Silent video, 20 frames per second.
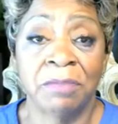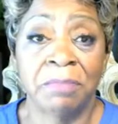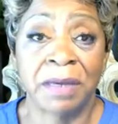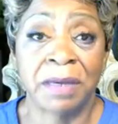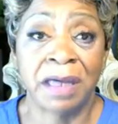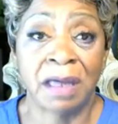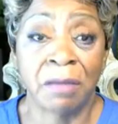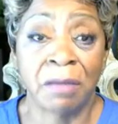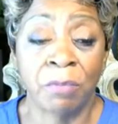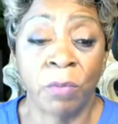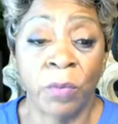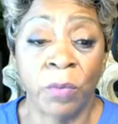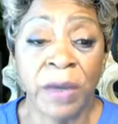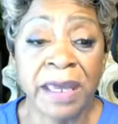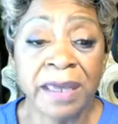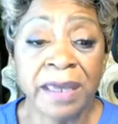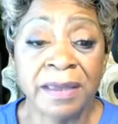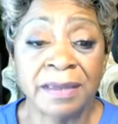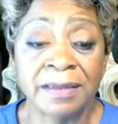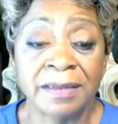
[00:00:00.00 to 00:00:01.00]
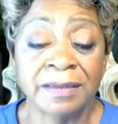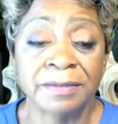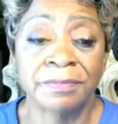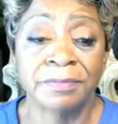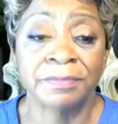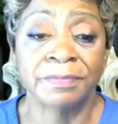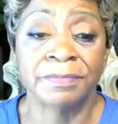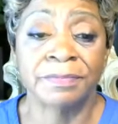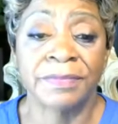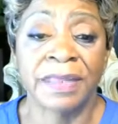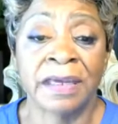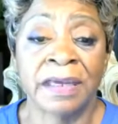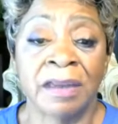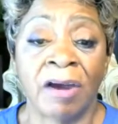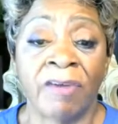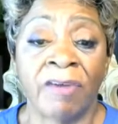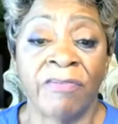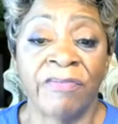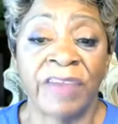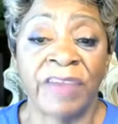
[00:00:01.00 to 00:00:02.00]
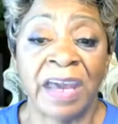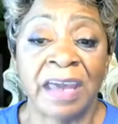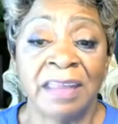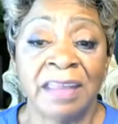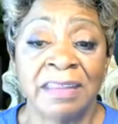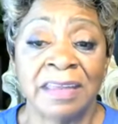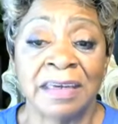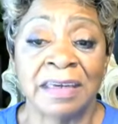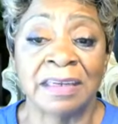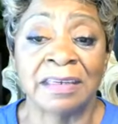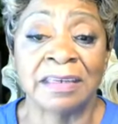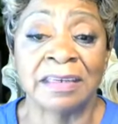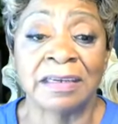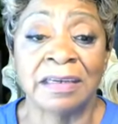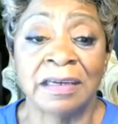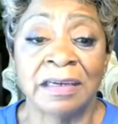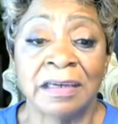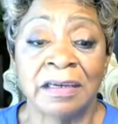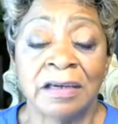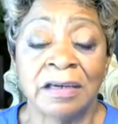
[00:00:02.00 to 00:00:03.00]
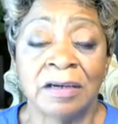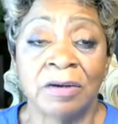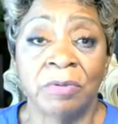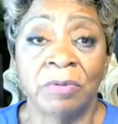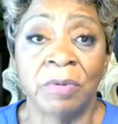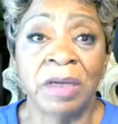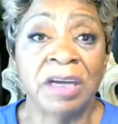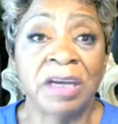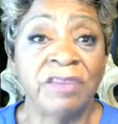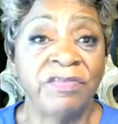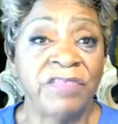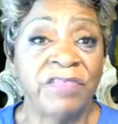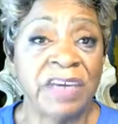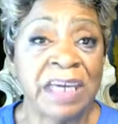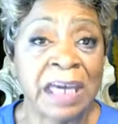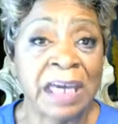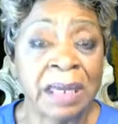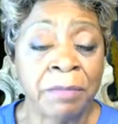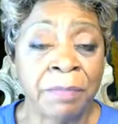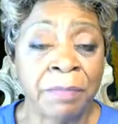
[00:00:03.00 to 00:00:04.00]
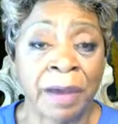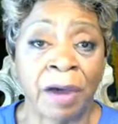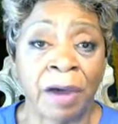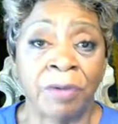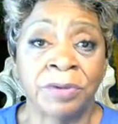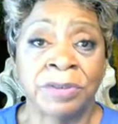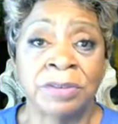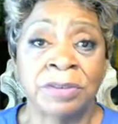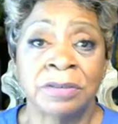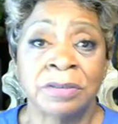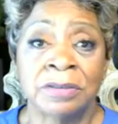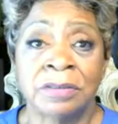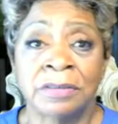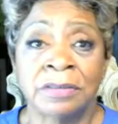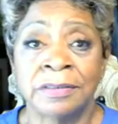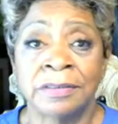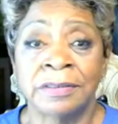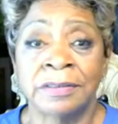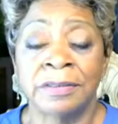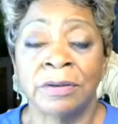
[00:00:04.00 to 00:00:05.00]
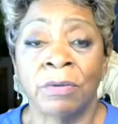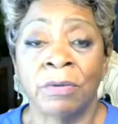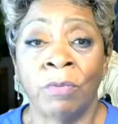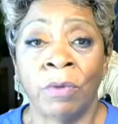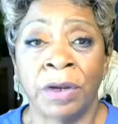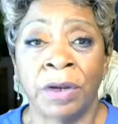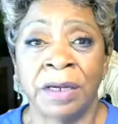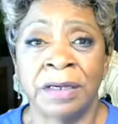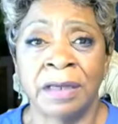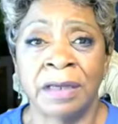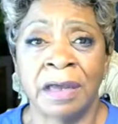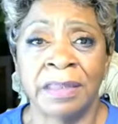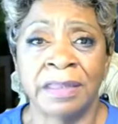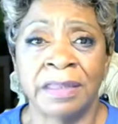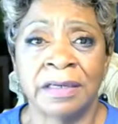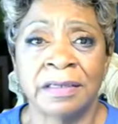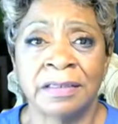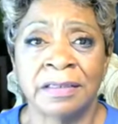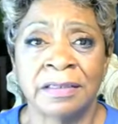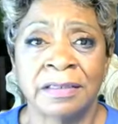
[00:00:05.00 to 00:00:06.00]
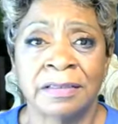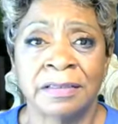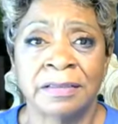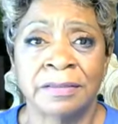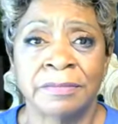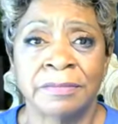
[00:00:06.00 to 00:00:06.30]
We can become weak in our faith and we can forget about one another.